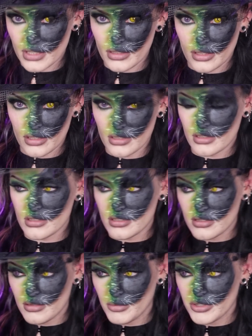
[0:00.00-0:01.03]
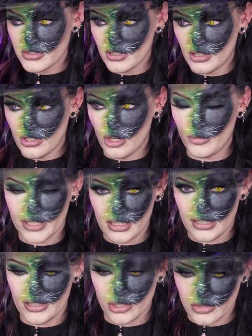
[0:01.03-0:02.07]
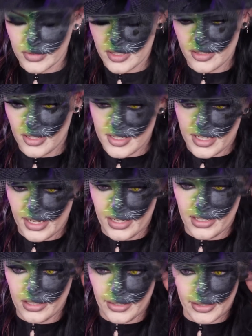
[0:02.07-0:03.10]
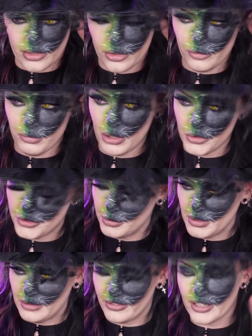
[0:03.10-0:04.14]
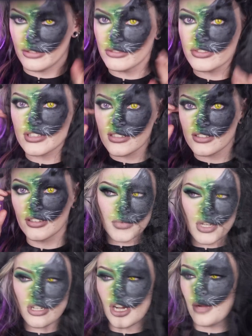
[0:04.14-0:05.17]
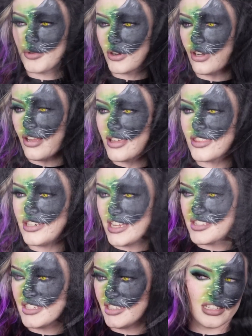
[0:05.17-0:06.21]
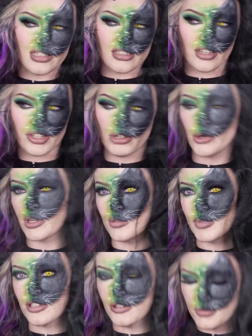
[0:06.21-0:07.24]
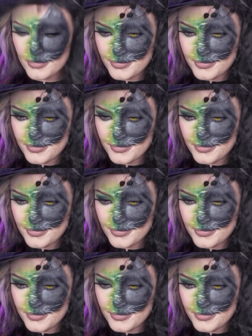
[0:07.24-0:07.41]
I think this is the most comically oversized hat I could have possibly found for this. I'm not gonna lie, the netting is kind of growing on me though.